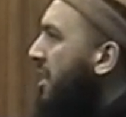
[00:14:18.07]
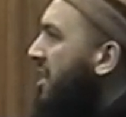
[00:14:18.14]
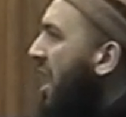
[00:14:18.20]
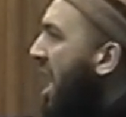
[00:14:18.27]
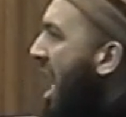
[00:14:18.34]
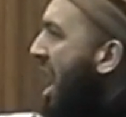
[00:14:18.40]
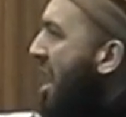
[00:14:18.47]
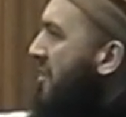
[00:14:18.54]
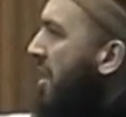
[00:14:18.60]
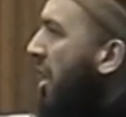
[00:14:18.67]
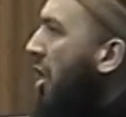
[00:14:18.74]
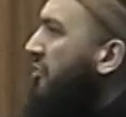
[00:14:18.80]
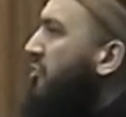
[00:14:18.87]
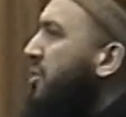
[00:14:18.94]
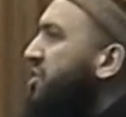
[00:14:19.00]
the area
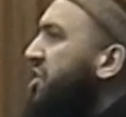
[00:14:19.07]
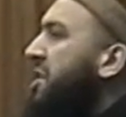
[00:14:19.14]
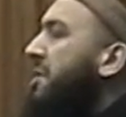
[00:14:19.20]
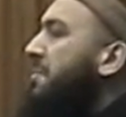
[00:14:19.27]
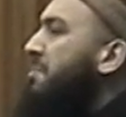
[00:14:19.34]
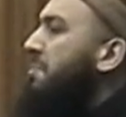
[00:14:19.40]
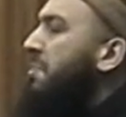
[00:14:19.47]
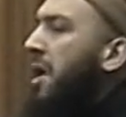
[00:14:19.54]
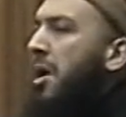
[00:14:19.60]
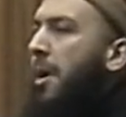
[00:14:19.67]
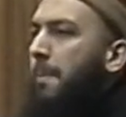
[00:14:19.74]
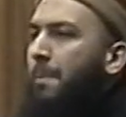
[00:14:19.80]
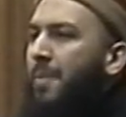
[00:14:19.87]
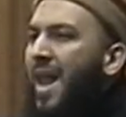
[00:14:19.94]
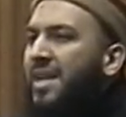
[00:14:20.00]
of which He
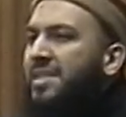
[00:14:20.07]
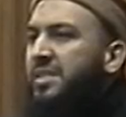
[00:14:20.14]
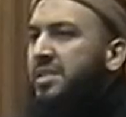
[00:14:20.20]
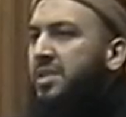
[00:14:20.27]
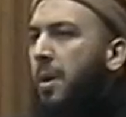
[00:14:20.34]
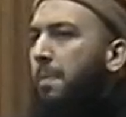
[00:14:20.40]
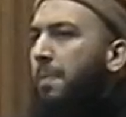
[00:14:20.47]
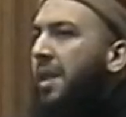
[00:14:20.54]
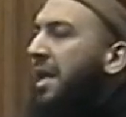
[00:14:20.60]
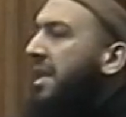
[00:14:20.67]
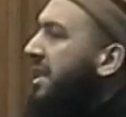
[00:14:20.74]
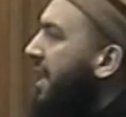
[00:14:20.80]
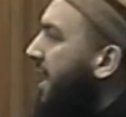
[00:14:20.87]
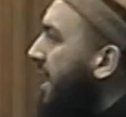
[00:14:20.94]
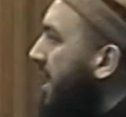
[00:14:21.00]
blessed
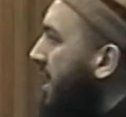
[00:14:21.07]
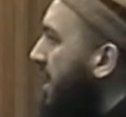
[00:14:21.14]
completely.